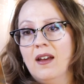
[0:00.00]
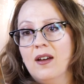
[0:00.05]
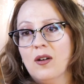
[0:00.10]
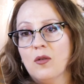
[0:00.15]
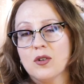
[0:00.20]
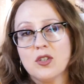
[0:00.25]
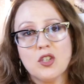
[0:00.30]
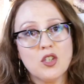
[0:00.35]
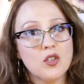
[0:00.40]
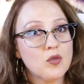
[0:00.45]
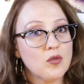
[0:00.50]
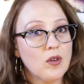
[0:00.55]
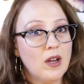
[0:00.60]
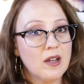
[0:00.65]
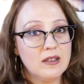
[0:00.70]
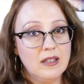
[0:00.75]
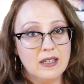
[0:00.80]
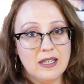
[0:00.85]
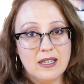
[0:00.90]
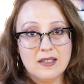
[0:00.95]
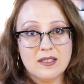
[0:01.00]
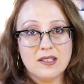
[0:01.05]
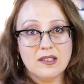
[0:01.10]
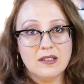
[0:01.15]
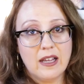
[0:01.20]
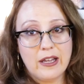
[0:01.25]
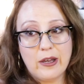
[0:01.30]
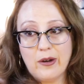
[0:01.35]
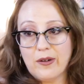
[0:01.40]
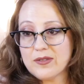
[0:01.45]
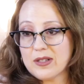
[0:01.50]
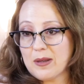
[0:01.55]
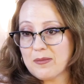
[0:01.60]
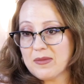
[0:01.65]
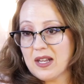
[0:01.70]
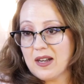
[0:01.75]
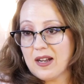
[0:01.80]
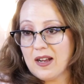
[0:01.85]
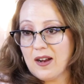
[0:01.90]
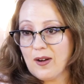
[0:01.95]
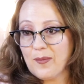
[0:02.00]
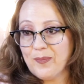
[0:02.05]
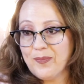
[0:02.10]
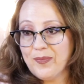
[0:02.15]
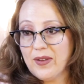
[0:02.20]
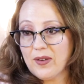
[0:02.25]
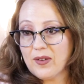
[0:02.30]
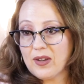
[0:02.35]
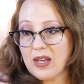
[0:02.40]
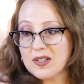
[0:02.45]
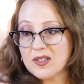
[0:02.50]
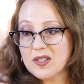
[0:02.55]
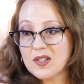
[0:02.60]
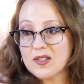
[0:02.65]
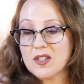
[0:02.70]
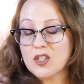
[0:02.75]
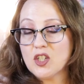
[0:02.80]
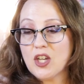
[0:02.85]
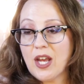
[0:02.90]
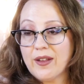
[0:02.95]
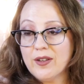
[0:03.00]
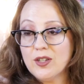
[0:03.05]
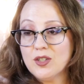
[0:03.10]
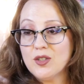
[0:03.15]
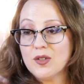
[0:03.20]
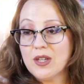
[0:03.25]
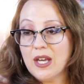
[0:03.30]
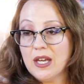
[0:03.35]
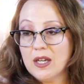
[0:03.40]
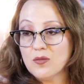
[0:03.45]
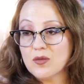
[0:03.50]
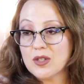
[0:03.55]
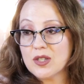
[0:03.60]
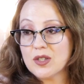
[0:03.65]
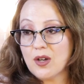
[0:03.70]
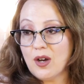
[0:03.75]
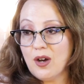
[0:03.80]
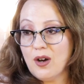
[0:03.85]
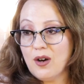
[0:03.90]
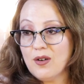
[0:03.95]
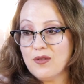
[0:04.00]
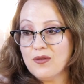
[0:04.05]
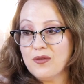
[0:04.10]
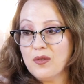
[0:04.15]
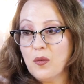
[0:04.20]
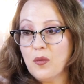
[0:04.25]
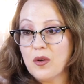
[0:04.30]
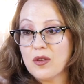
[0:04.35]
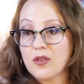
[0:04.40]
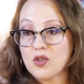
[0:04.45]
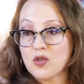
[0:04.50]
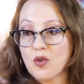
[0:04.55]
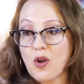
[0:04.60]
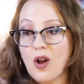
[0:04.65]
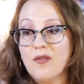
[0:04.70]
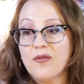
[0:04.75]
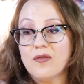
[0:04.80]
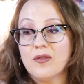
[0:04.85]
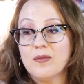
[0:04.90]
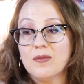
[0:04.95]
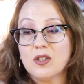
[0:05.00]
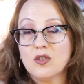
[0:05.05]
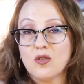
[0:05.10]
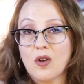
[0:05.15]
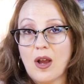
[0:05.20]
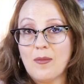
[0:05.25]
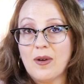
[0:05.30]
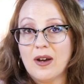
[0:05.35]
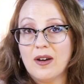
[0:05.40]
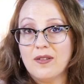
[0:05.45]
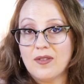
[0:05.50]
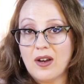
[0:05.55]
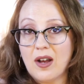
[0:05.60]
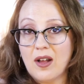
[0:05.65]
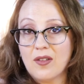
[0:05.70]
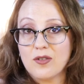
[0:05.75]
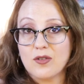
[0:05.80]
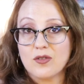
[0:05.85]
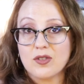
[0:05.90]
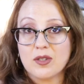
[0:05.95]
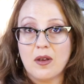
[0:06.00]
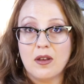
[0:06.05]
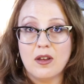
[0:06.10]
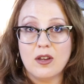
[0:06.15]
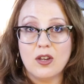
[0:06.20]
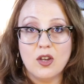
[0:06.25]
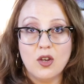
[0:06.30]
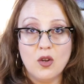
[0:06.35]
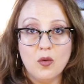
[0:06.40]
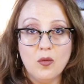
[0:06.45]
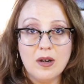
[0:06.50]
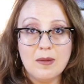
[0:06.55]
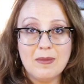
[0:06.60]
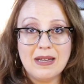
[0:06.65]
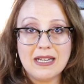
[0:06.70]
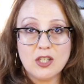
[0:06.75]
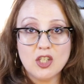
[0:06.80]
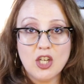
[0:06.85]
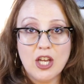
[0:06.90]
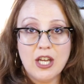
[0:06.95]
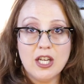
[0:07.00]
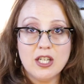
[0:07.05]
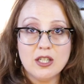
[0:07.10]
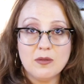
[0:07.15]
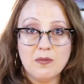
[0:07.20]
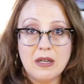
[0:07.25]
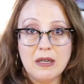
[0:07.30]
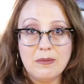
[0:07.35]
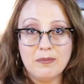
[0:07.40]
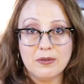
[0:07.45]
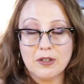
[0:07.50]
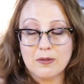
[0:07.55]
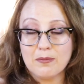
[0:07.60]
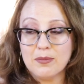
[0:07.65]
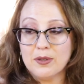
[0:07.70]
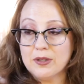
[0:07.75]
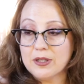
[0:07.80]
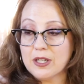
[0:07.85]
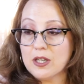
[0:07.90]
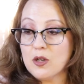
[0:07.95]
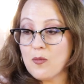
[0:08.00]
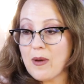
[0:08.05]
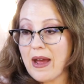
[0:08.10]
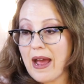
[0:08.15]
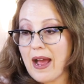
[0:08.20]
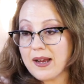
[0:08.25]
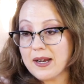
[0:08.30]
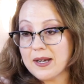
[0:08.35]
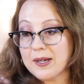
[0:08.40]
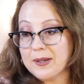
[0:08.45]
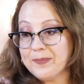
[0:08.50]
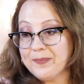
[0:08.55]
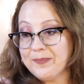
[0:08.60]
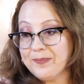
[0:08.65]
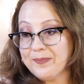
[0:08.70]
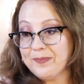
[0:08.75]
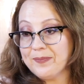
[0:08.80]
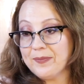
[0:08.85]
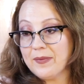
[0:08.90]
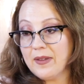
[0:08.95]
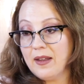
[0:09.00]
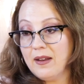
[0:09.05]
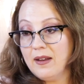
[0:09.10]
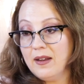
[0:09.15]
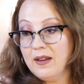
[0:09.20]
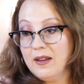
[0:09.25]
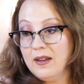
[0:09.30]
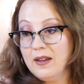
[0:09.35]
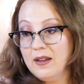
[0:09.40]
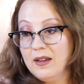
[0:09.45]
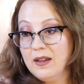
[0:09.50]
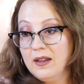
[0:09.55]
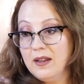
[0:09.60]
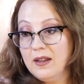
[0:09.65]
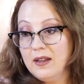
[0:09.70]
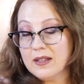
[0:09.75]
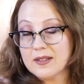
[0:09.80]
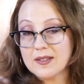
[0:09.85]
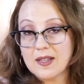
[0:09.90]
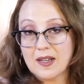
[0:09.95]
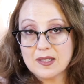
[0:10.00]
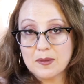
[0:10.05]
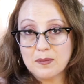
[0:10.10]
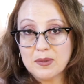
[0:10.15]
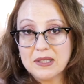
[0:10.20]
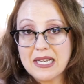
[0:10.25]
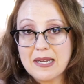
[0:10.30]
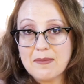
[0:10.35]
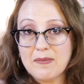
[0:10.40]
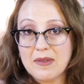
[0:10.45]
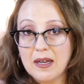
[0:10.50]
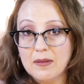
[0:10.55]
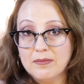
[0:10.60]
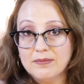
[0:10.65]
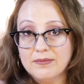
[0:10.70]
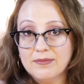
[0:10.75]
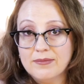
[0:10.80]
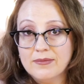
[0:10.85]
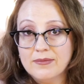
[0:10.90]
We're struggling to let go of something here. Okay, it says a challenge you can resolve, withdraw from the drama of others. You want to make change, people are pulling you back. It's not to blame them,